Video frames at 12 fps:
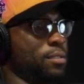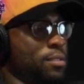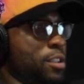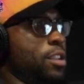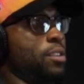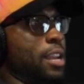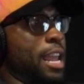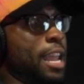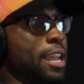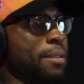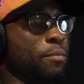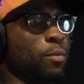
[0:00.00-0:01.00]
to your
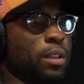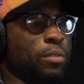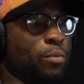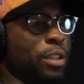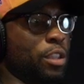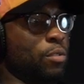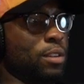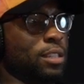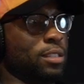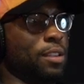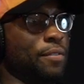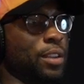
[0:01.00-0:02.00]
name when when you in
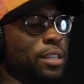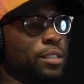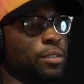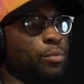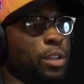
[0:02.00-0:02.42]
this division